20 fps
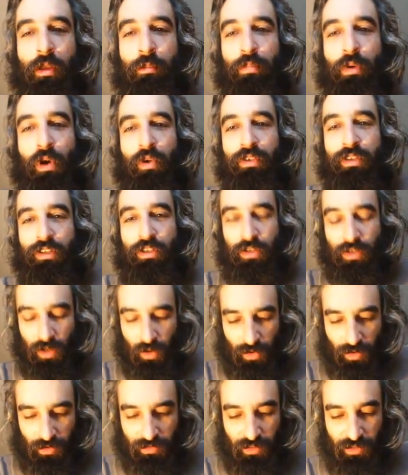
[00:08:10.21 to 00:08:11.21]
Bro, did you
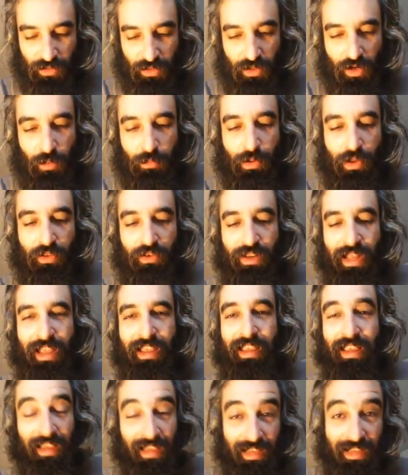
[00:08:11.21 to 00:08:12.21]
know? Did you know Brother
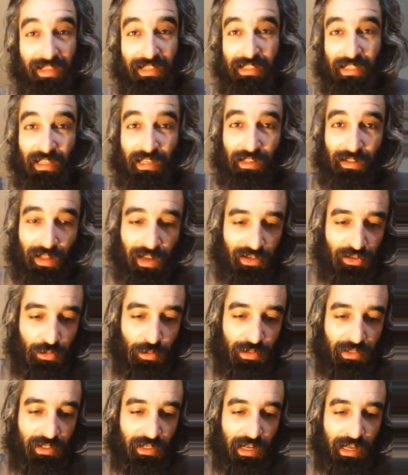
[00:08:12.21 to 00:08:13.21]
Dank is legalized
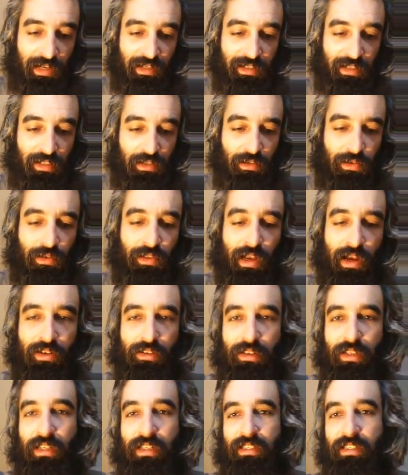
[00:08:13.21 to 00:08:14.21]
Louisiana since two
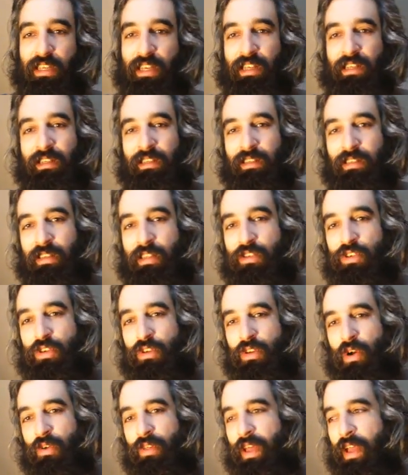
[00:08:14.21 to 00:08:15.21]
thousand ten? Did you
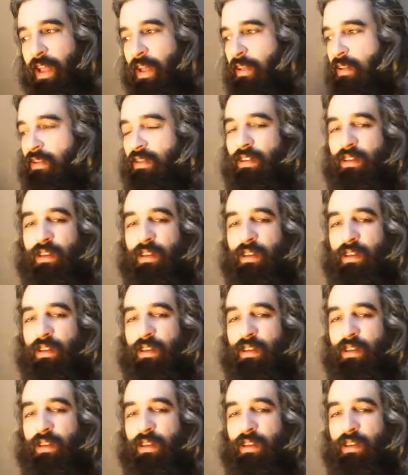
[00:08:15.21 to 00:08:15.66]
know that?